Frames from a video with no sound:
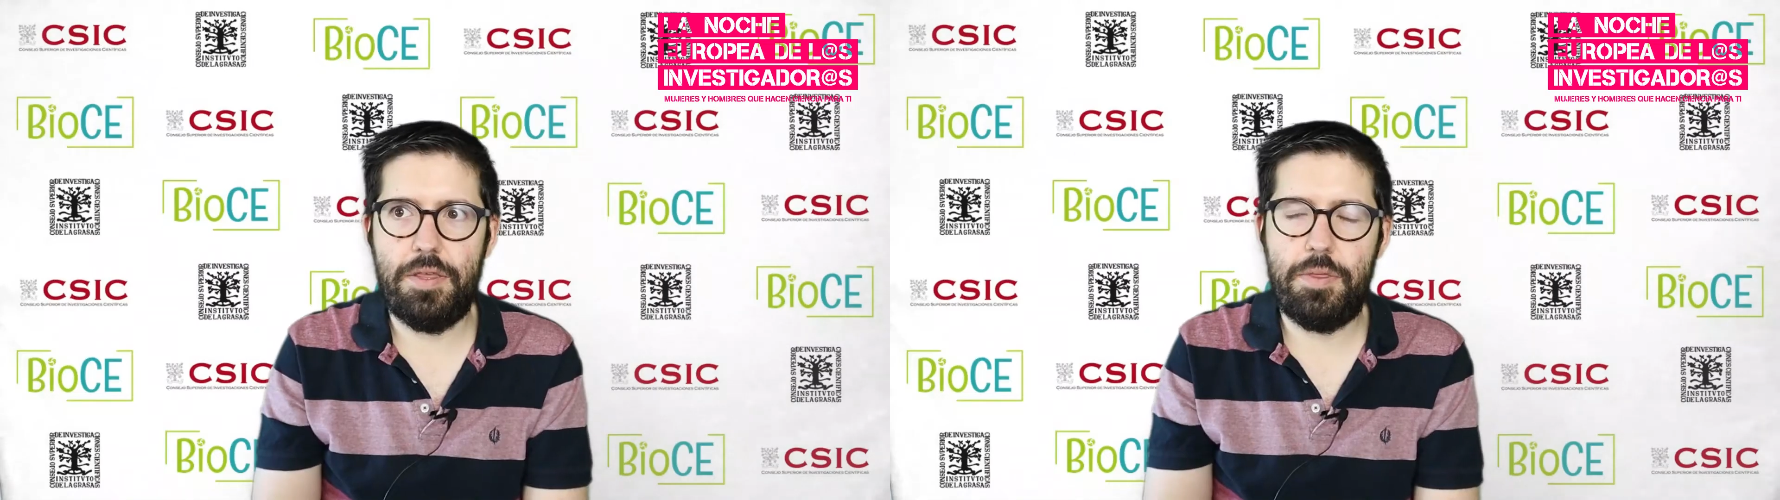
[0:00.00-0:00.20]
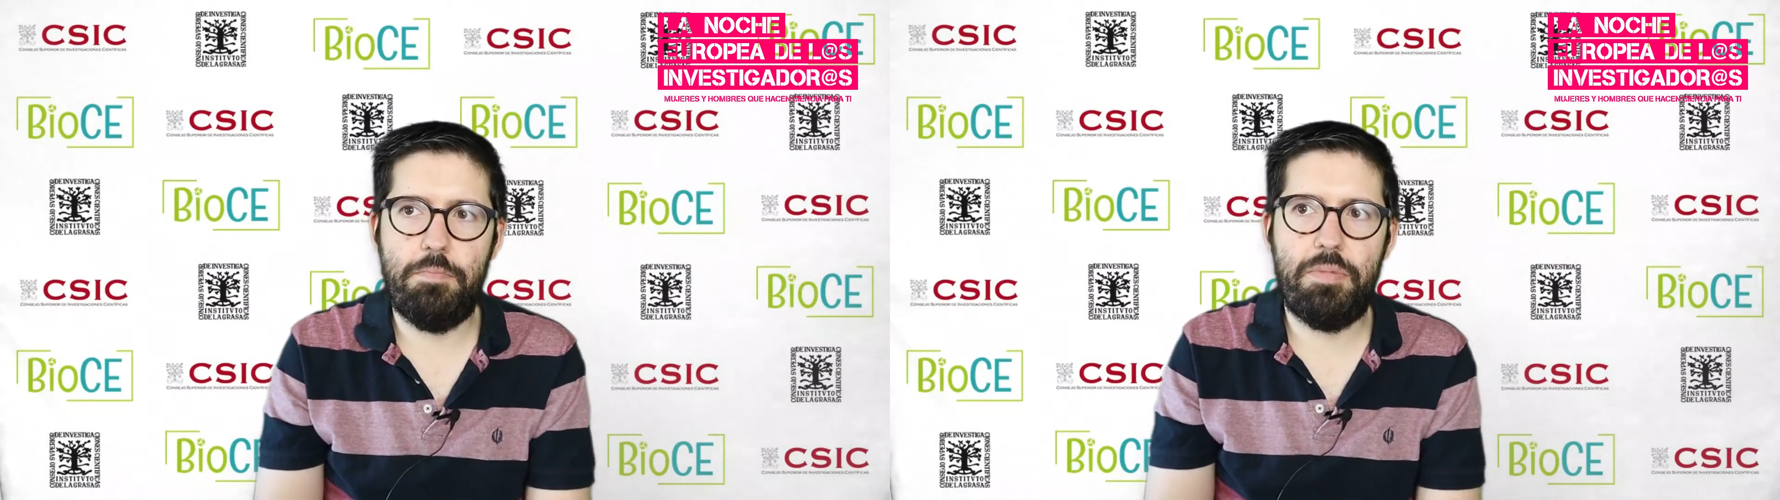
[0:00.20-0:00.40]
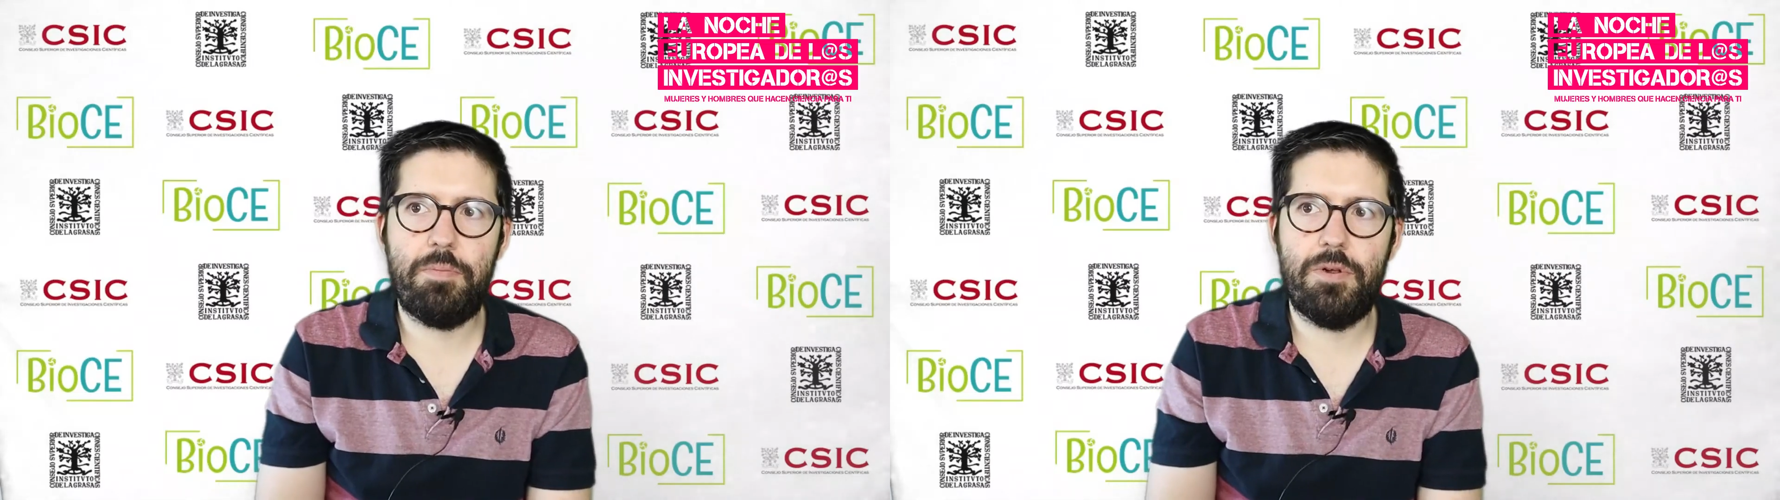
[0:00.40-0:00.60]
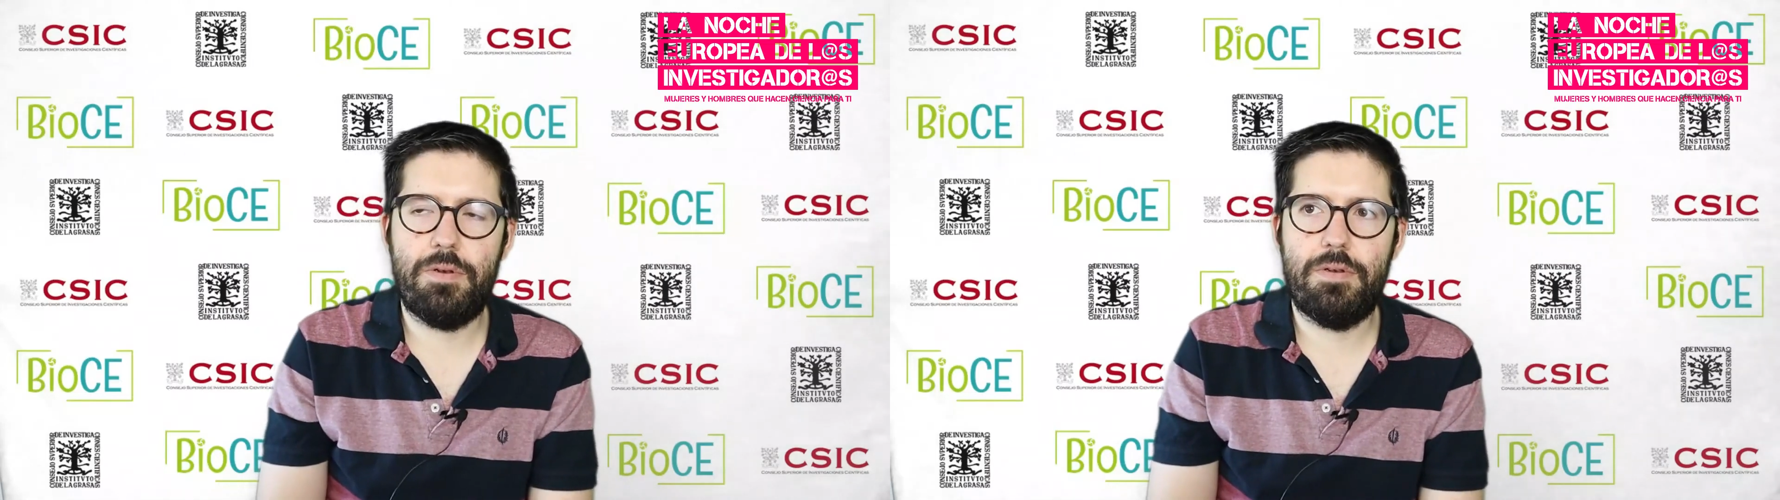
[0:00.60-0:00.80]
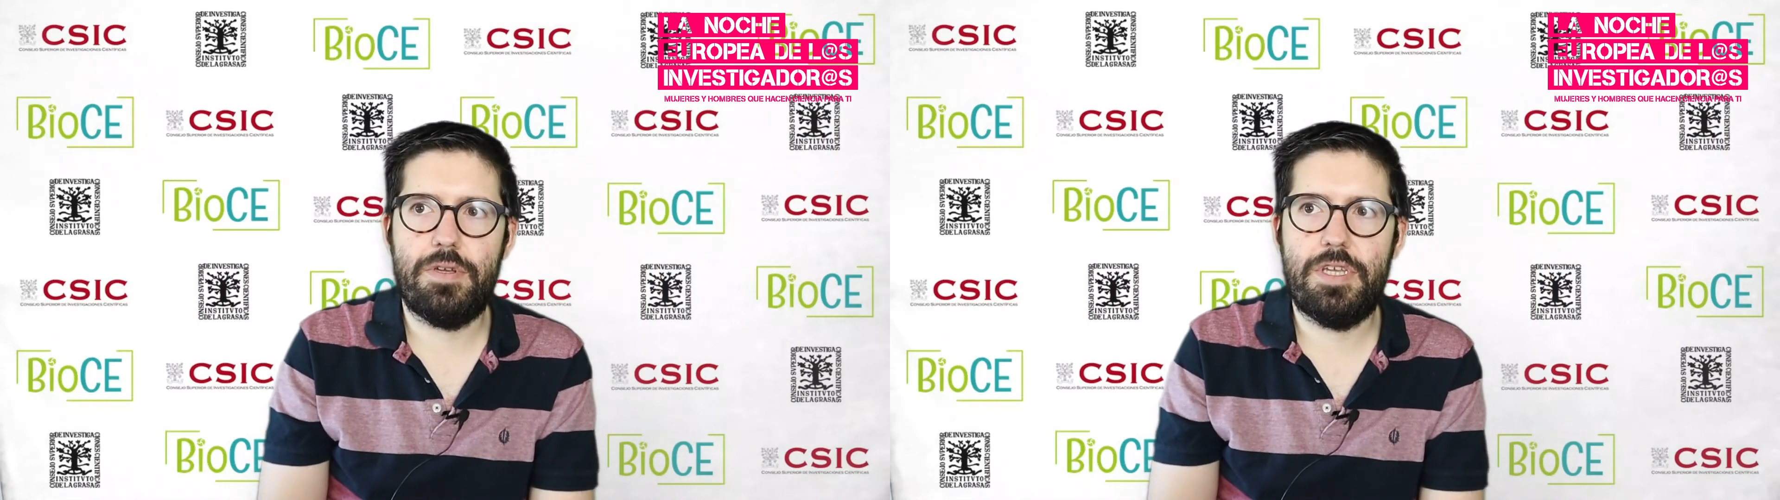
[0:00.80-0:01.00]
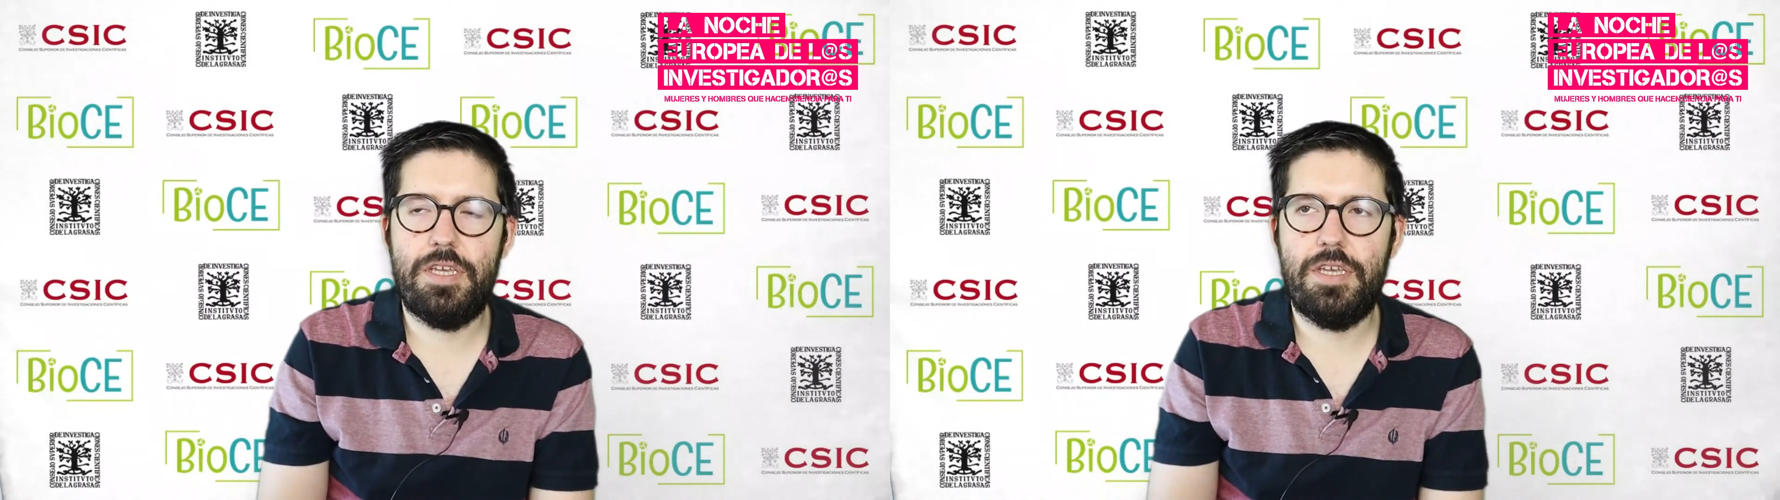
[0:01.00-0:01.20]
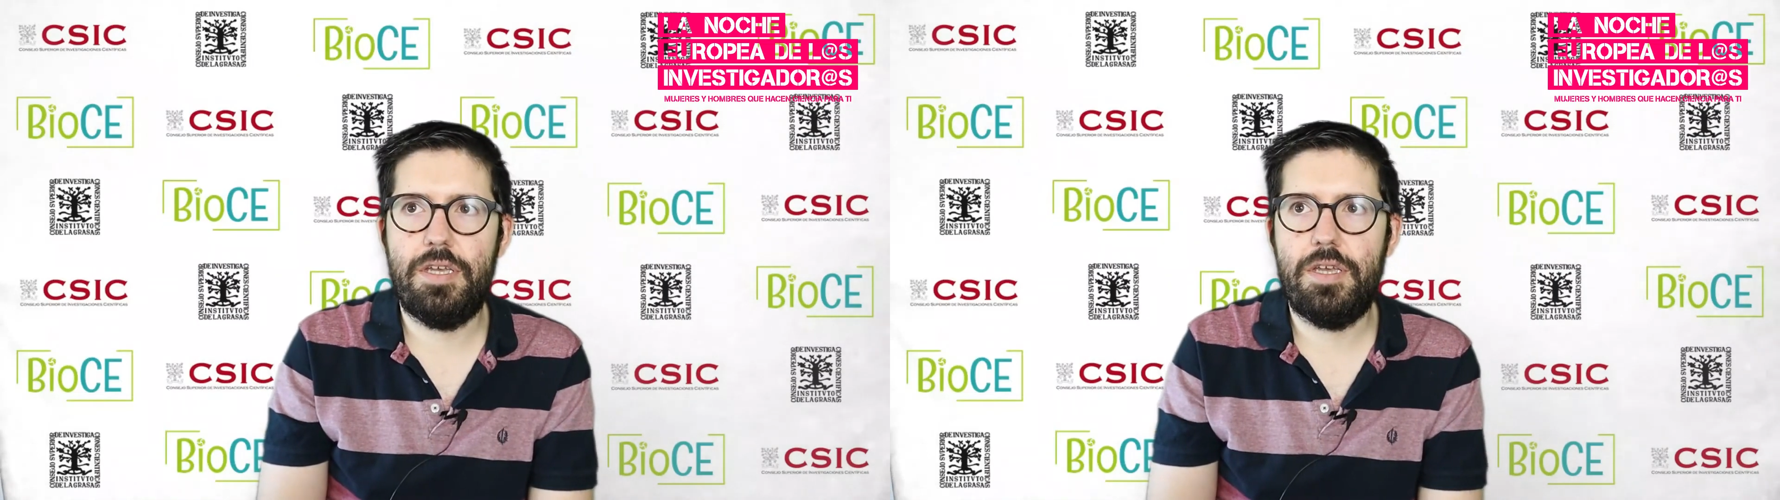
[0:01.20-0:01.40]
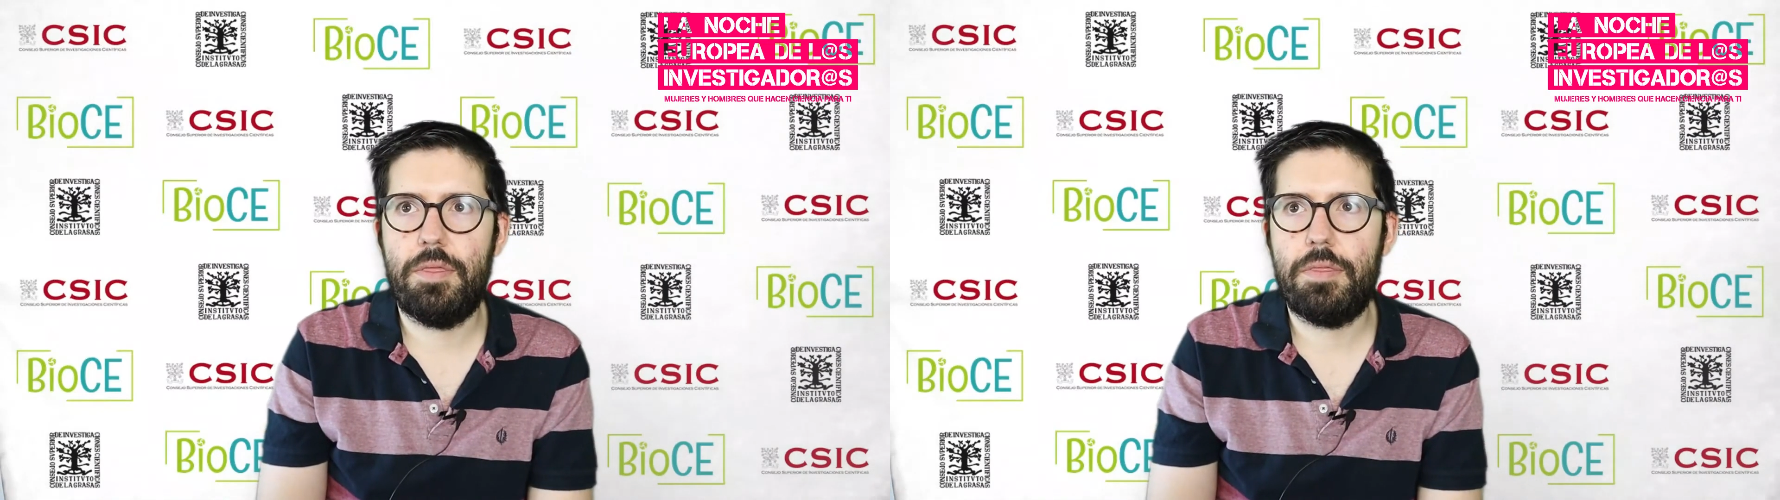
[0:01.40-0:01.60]
I think people
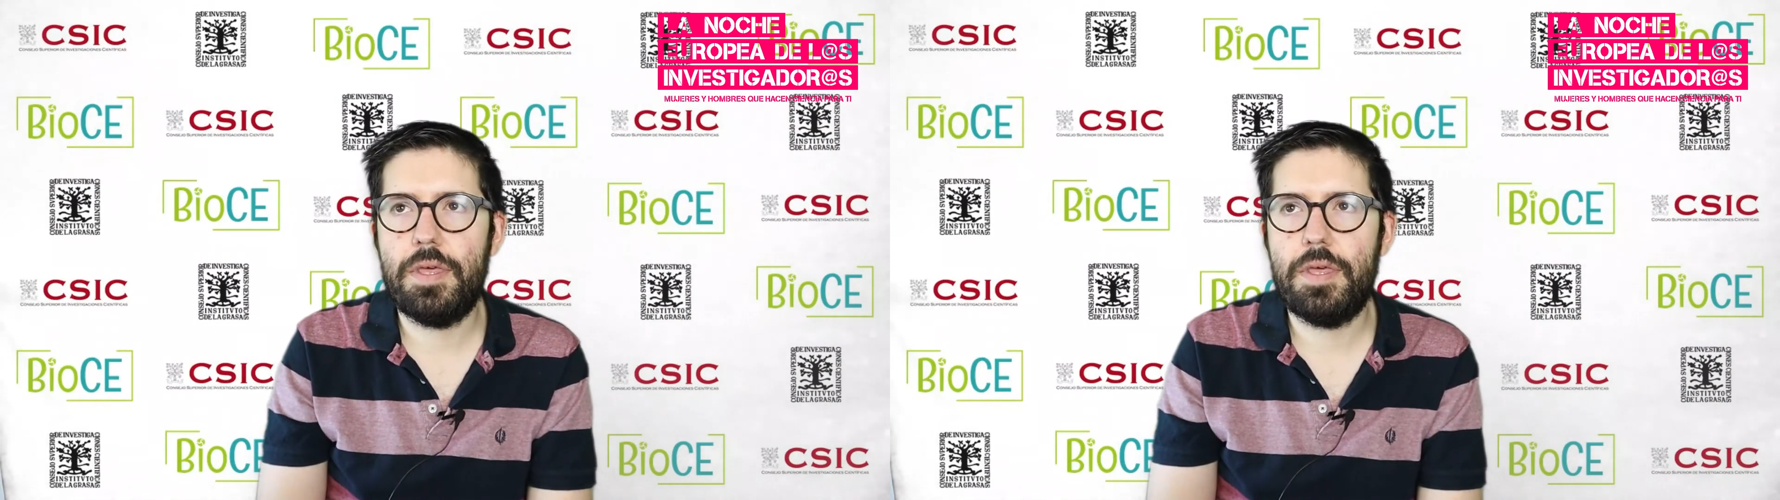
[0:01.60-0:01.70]
uh,